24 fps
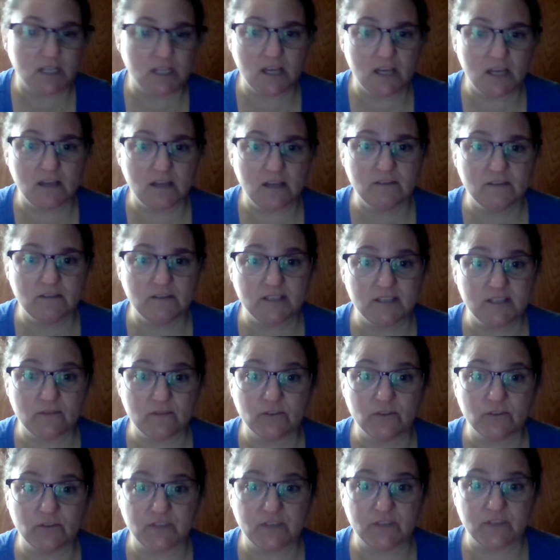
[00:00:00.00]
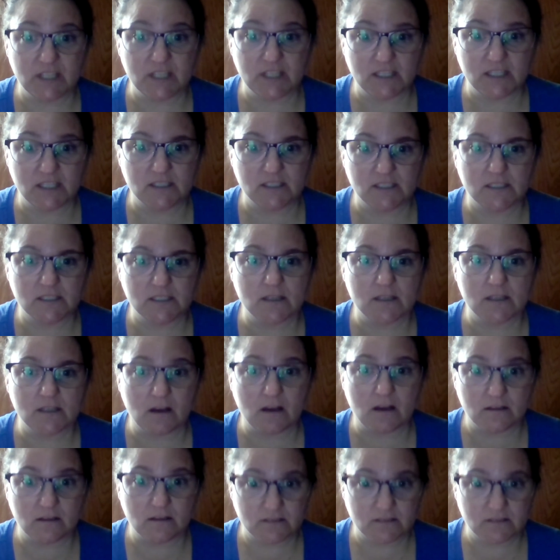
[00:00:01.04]
I have several things that
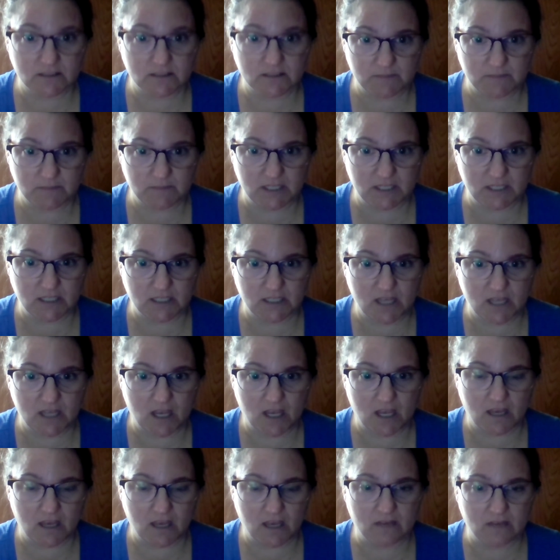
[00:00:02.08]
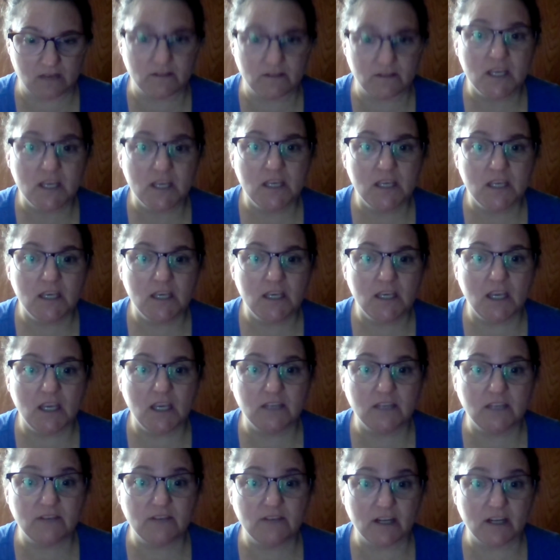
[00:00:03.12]
causes me to have
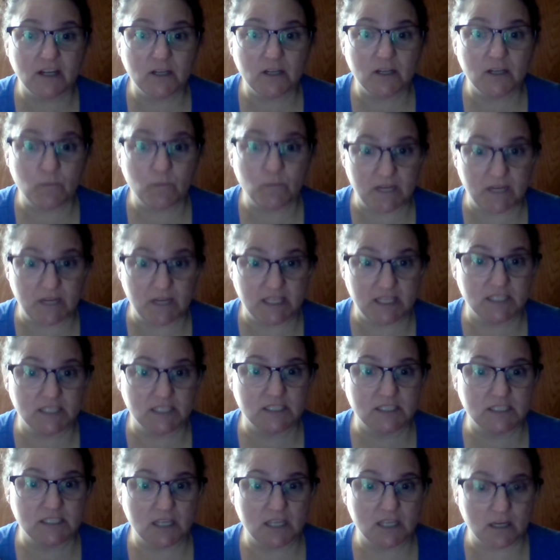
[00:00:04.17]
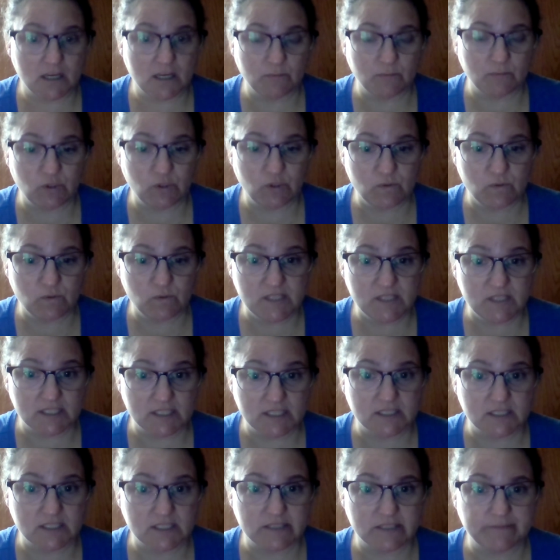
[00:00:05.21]
a very weakened immune
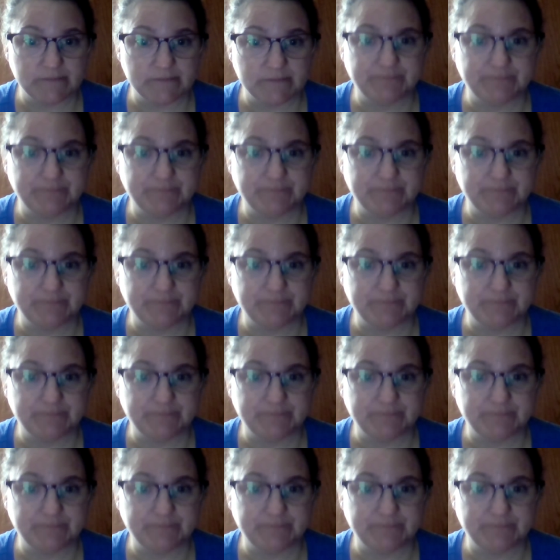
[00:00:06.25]
system.